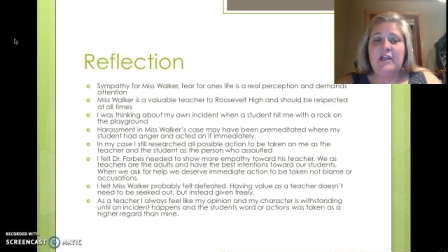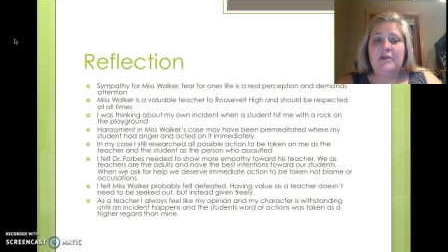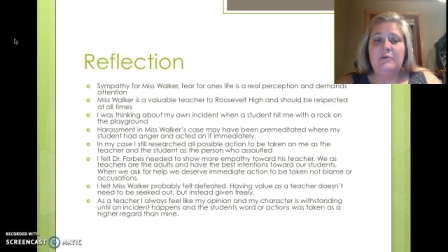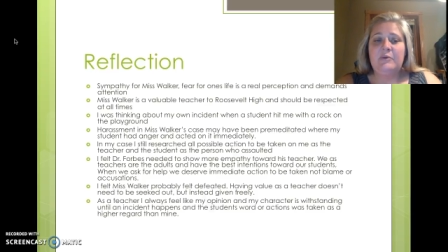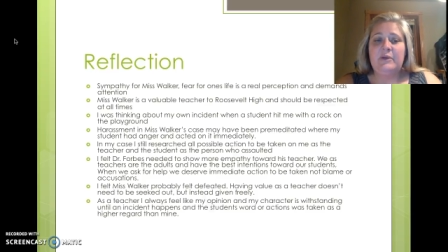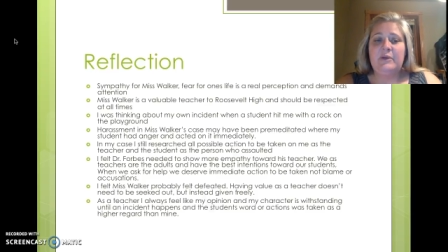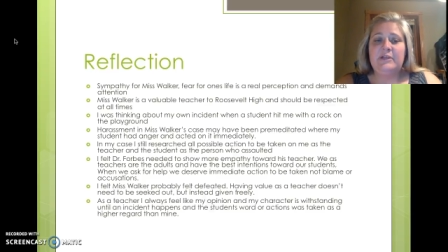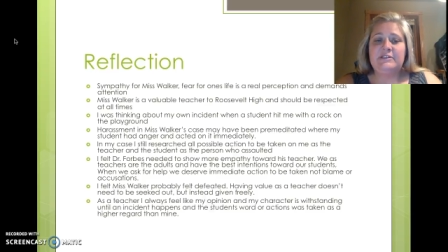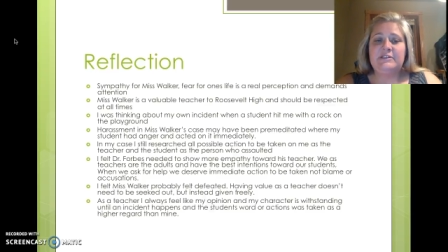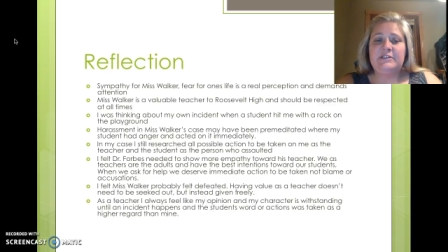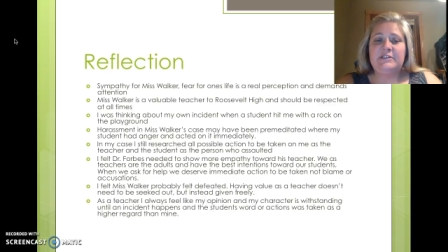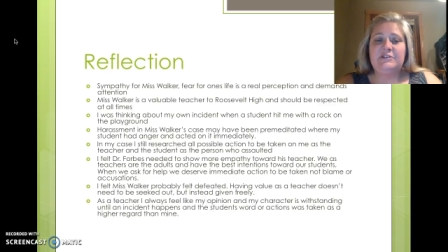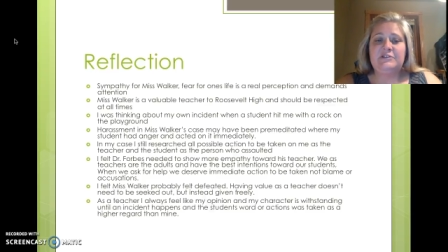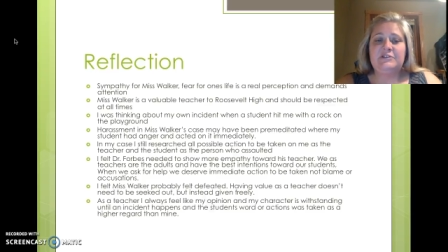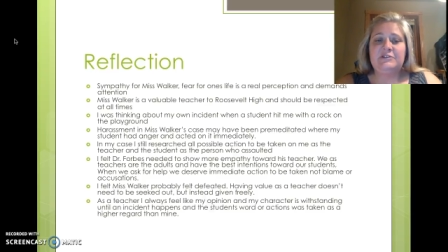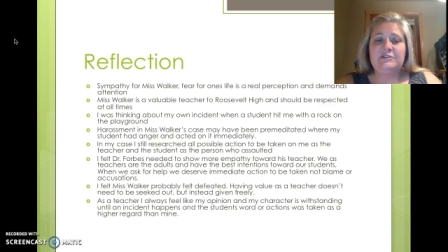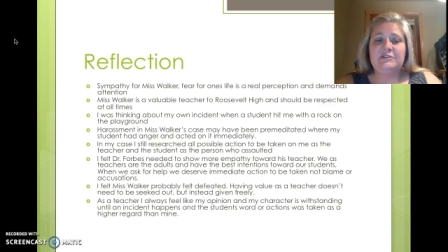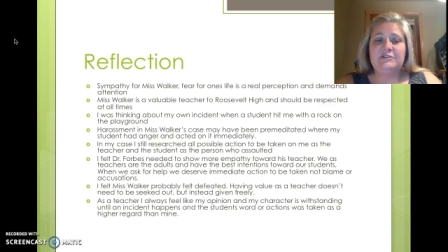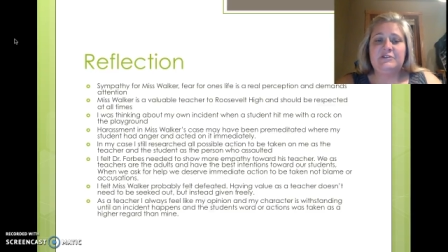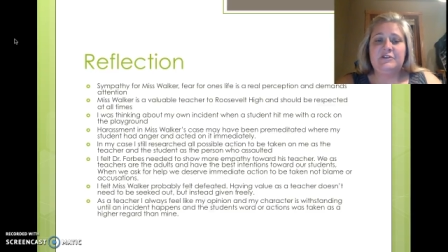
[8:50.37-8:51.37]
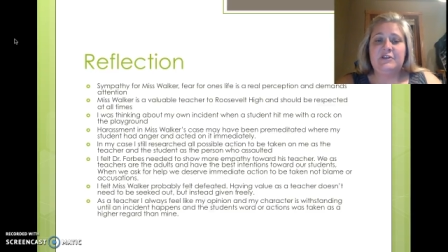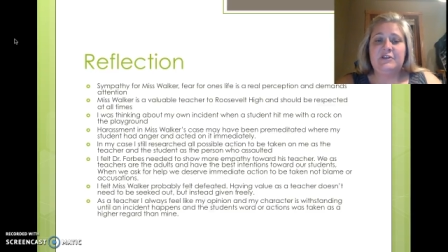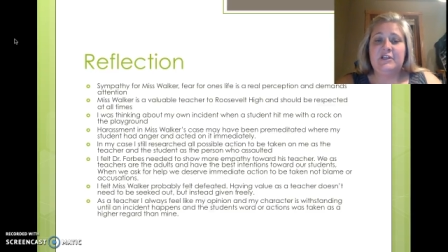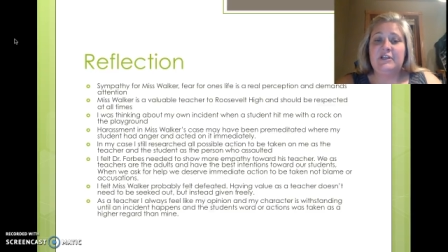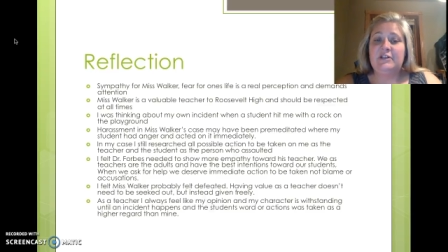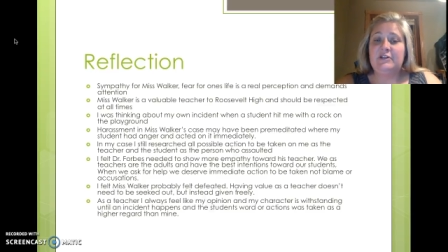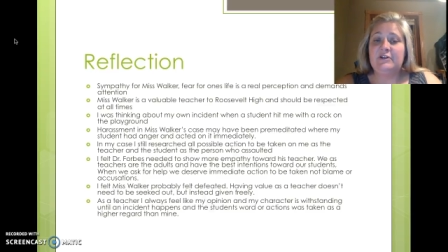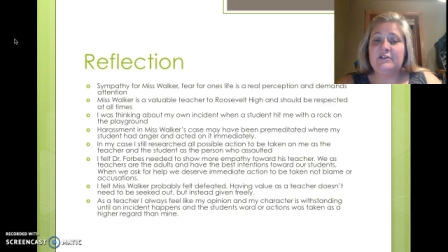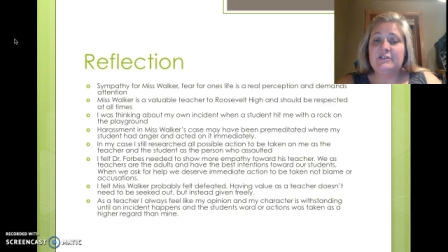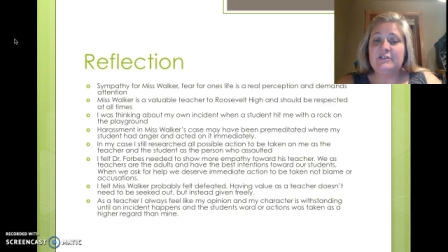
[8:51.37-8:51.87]
We as teachers are the
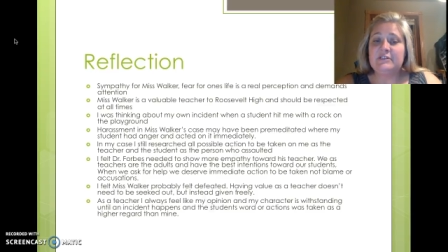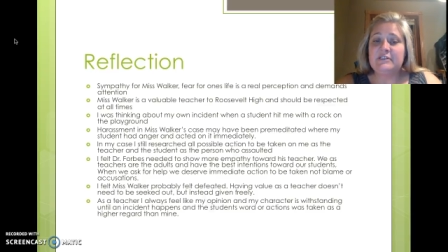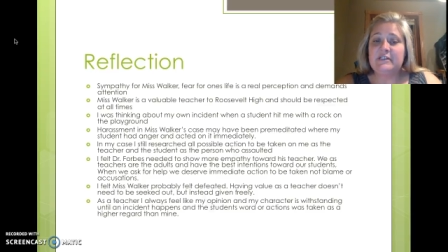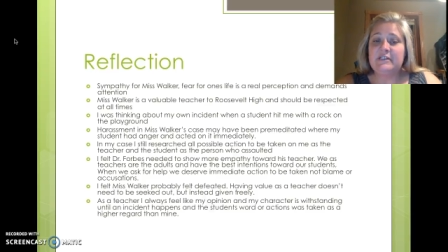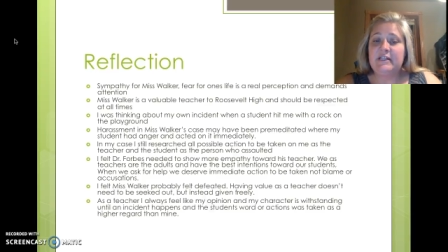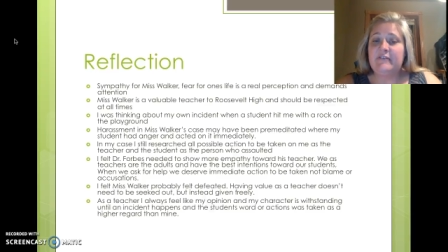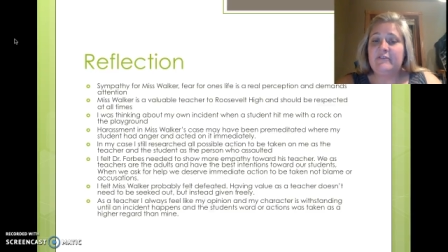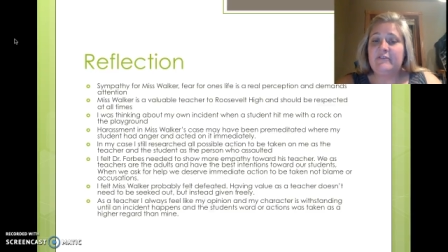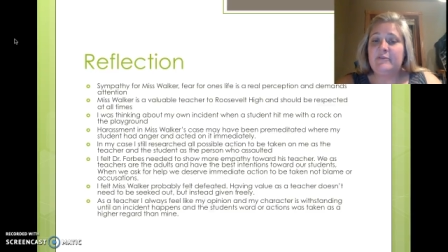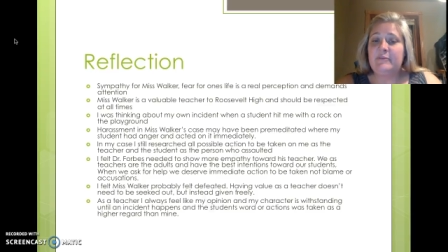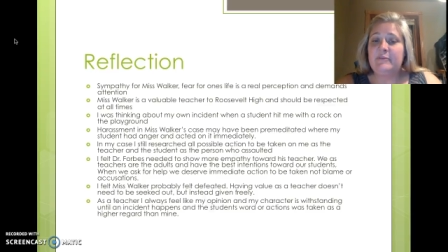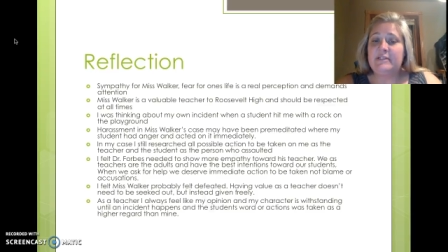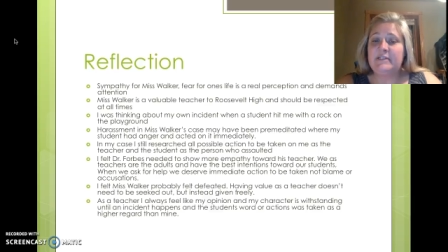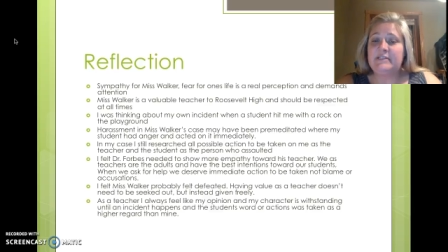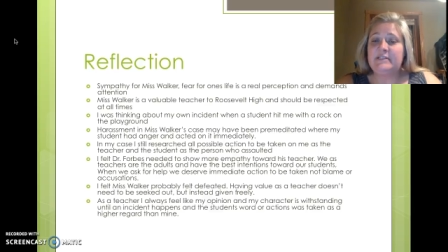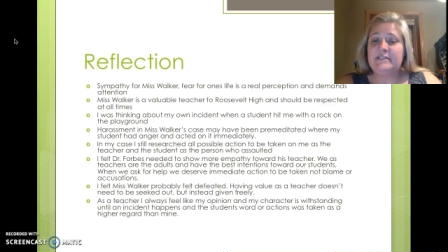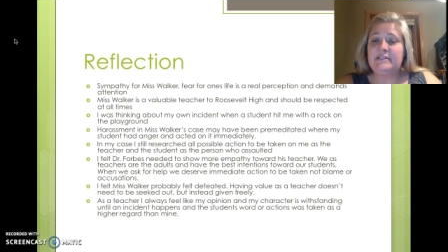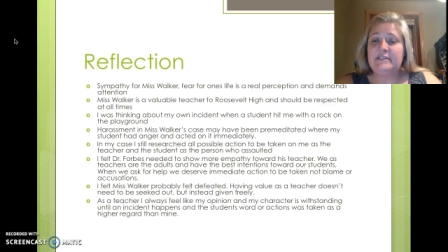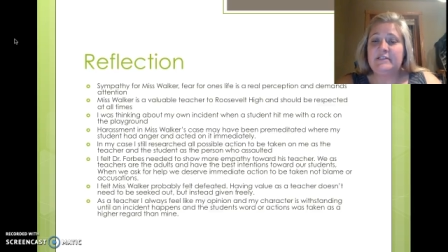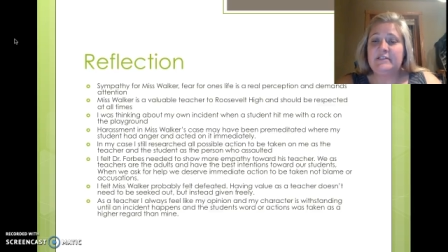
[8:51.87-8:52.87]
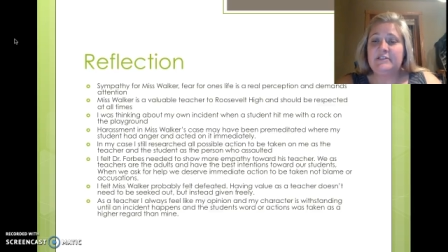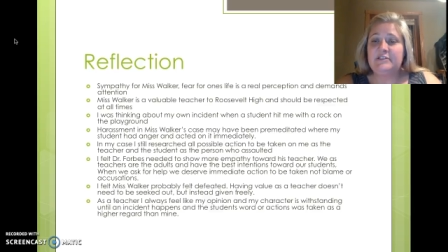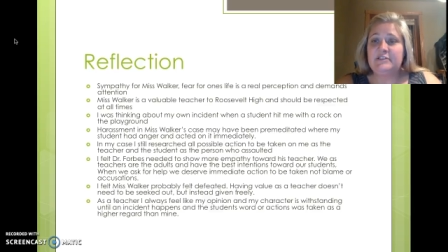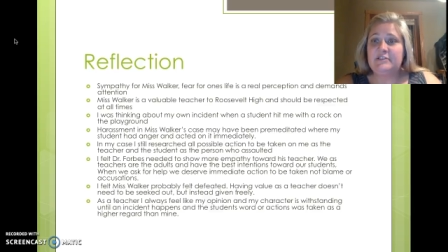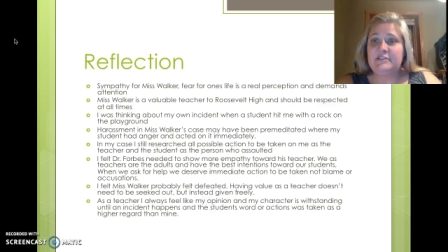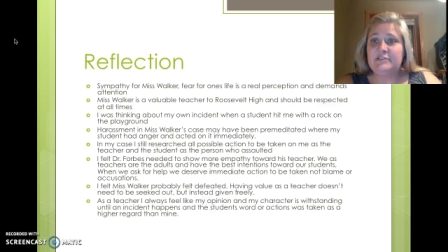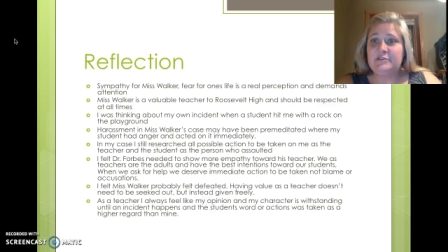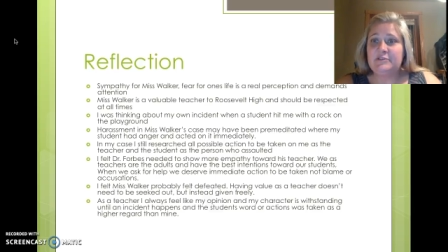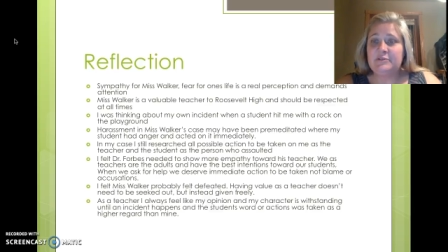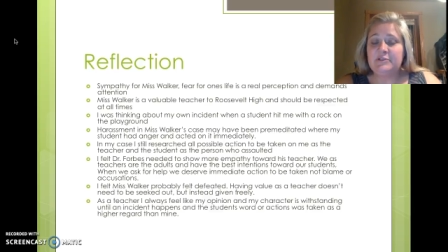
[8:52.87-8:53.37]
adults and have the best
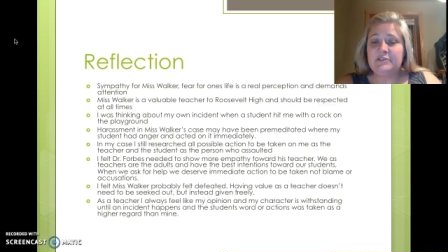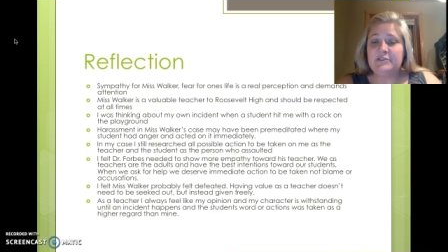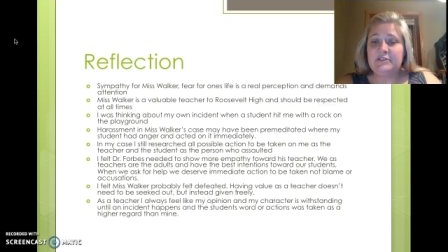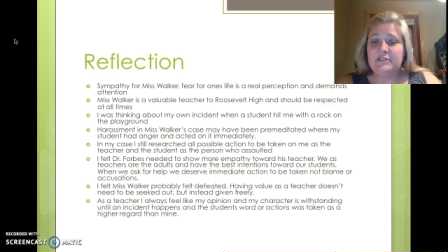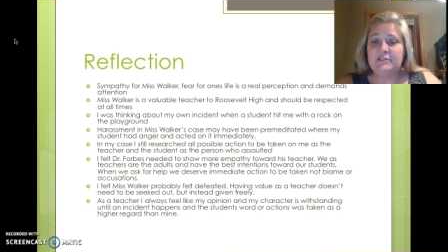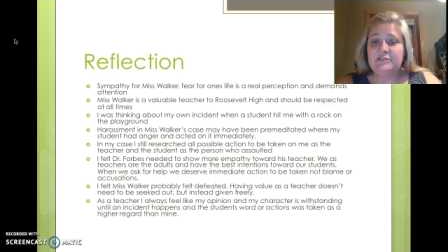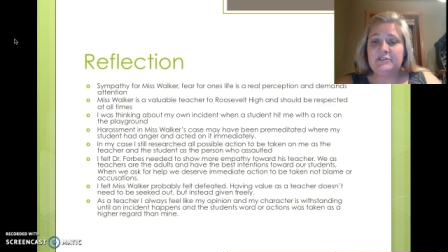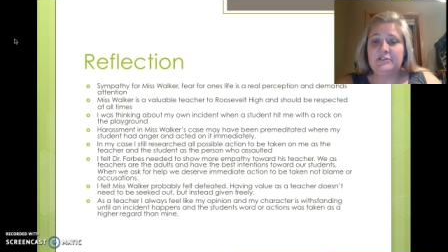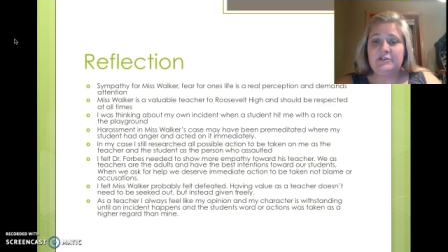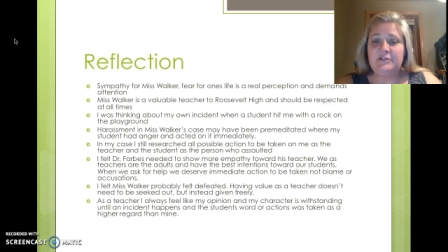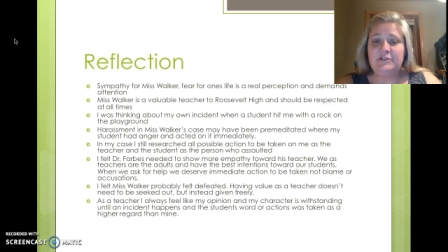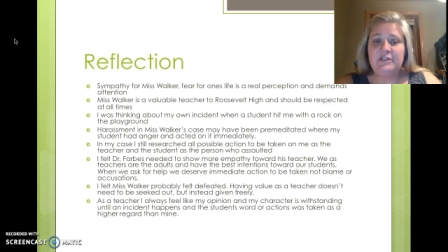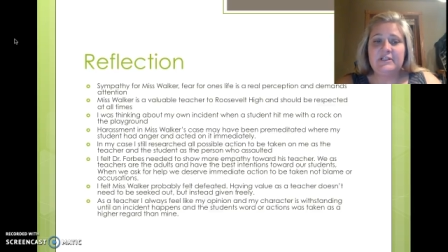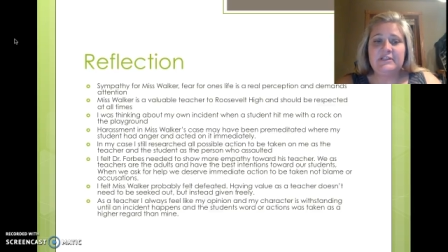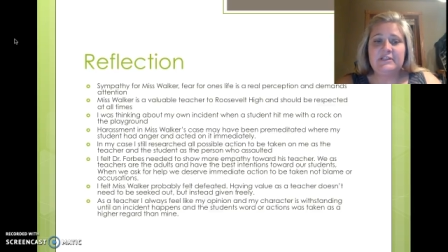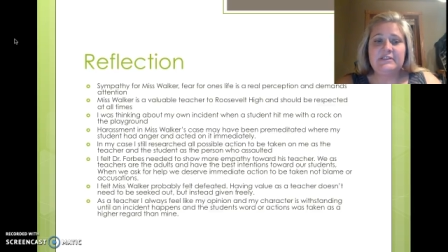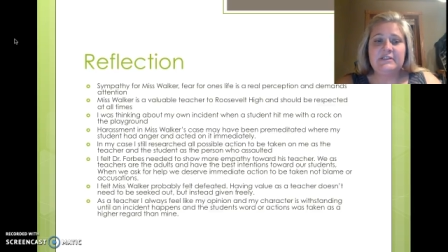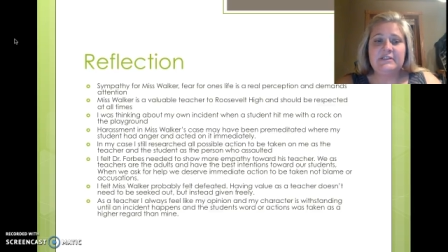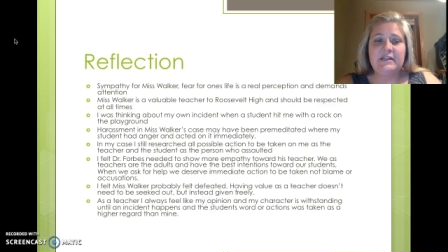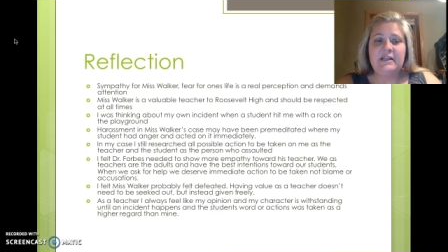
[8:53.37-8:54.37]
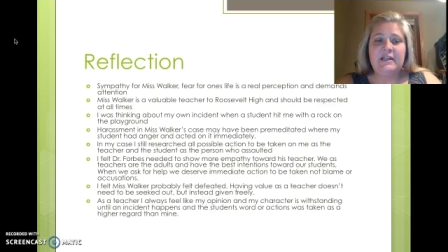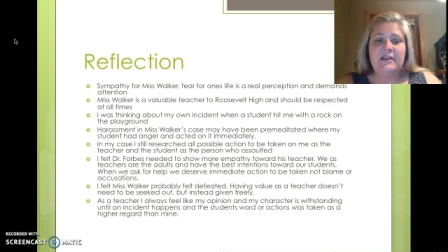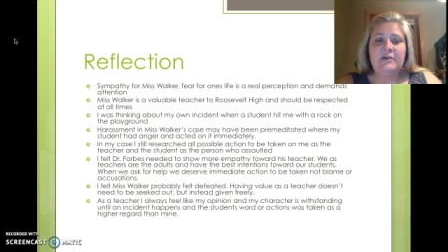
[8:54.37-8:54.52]
intentions towards our students.